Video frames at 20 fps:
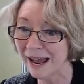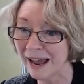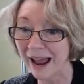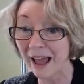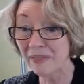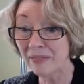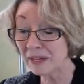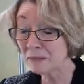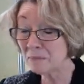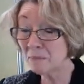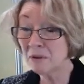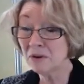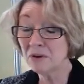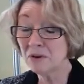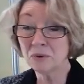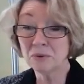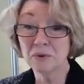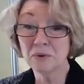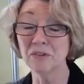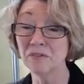And that's been
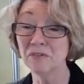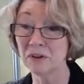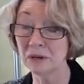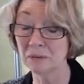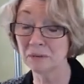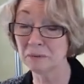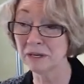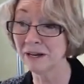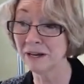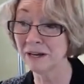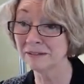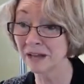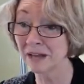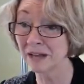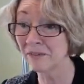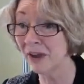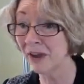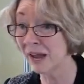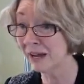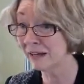terrific because
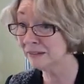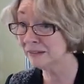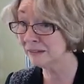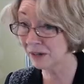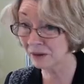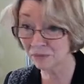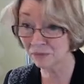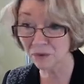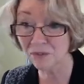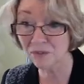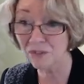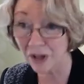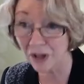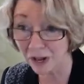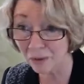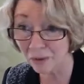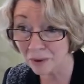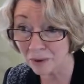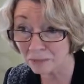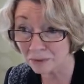I've had several
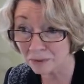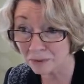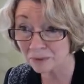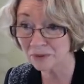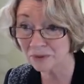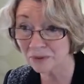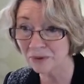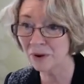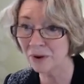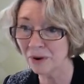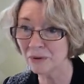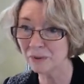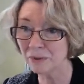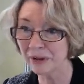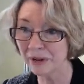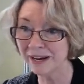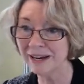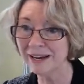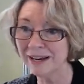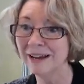follow-ups with her
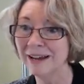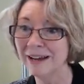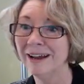already.